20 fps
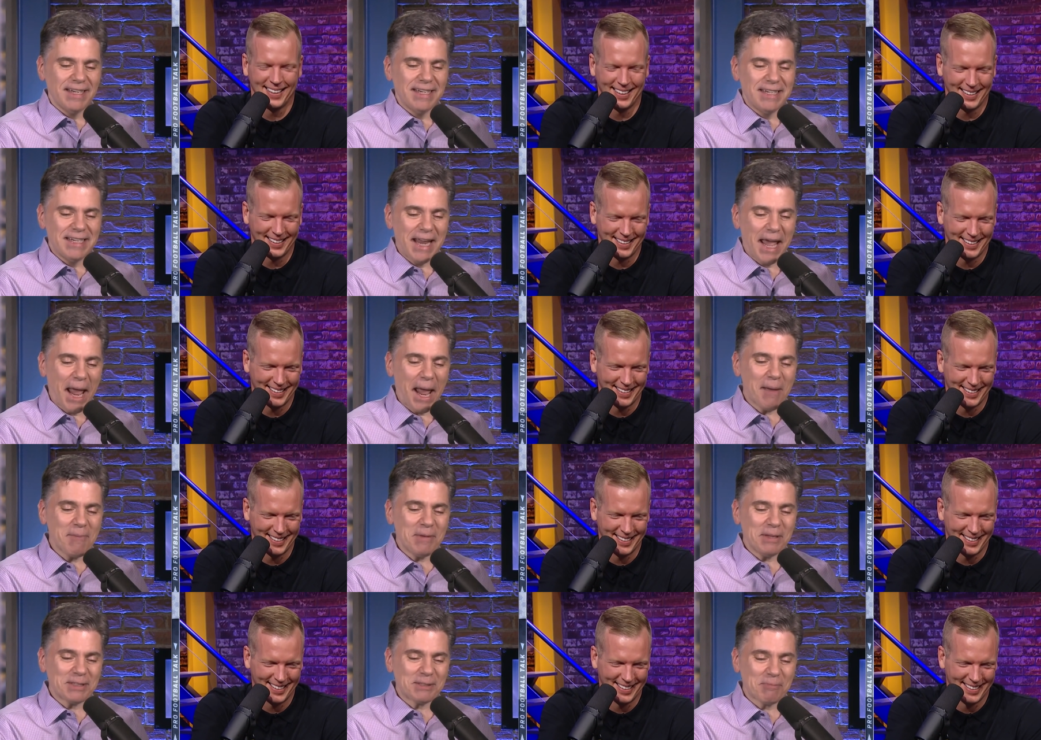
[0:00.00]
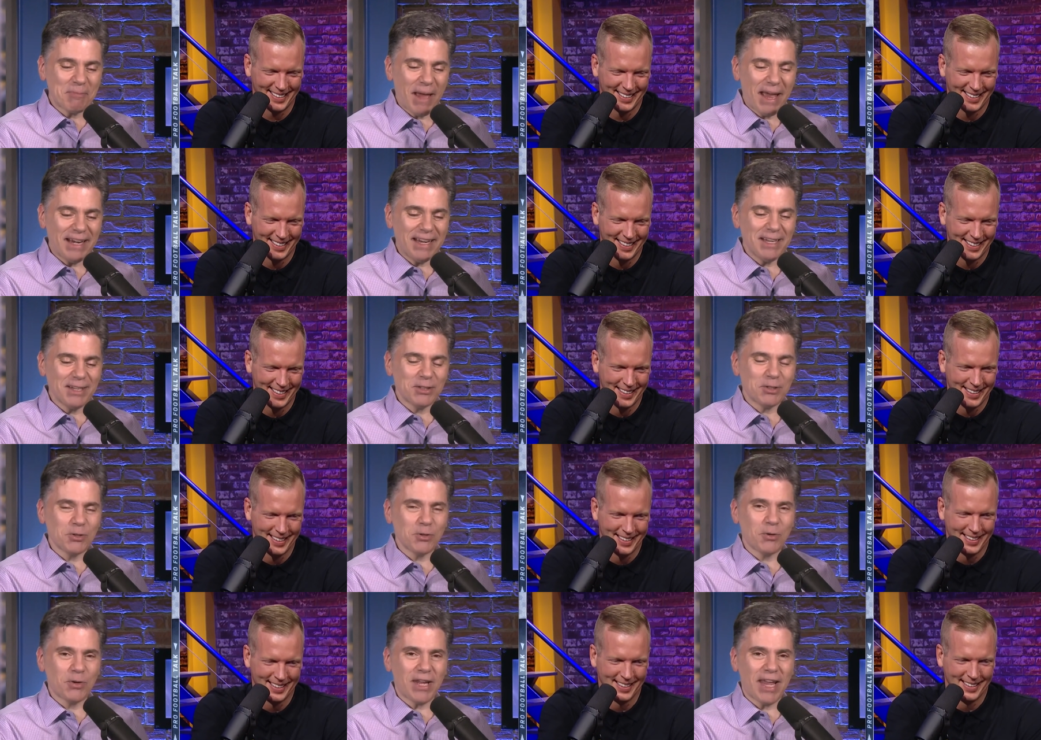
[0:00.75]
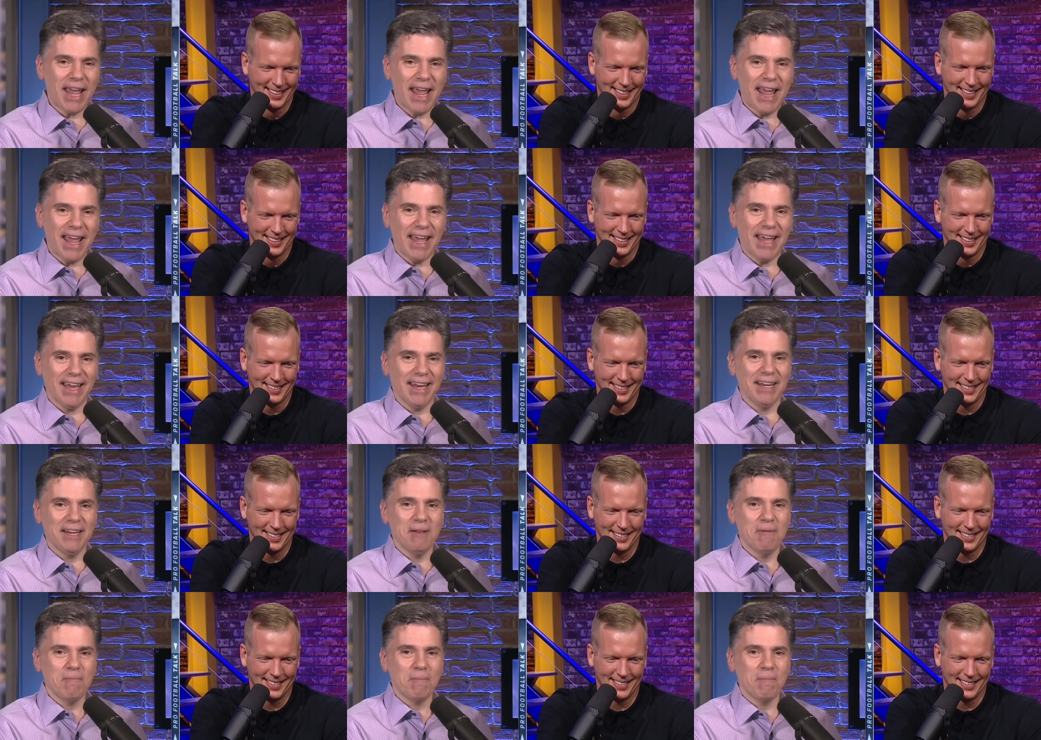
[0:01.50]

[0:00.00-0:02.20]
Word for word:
Speaker 1: Name as many as you can